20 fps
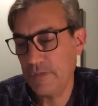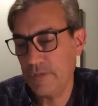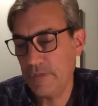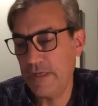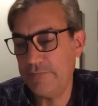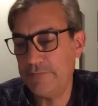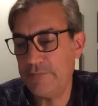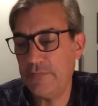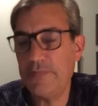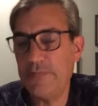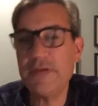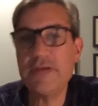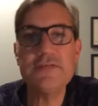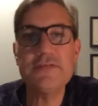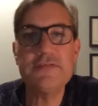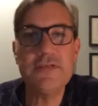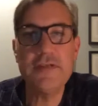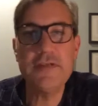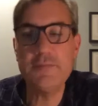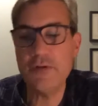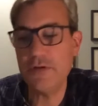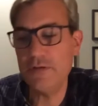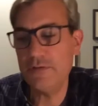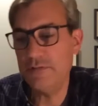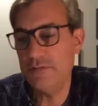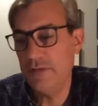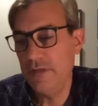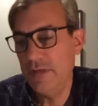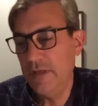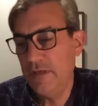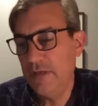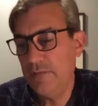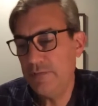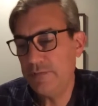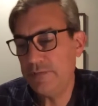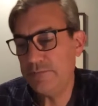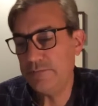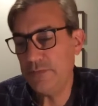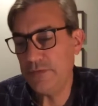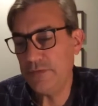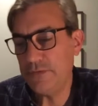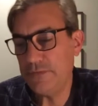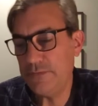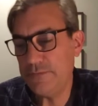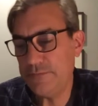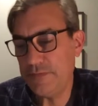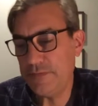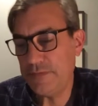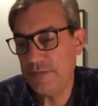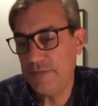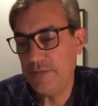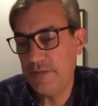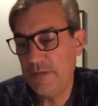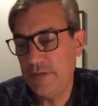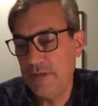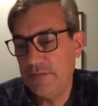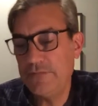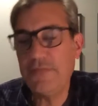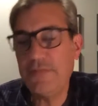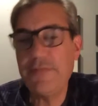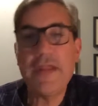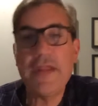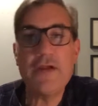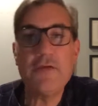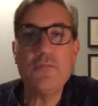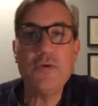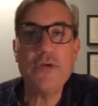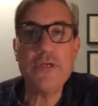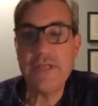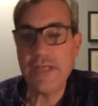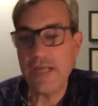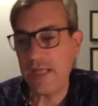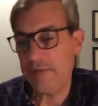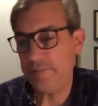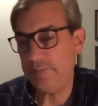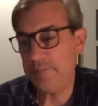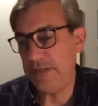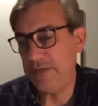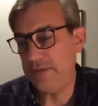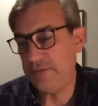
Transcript: After the gazebo was moved so that it would not be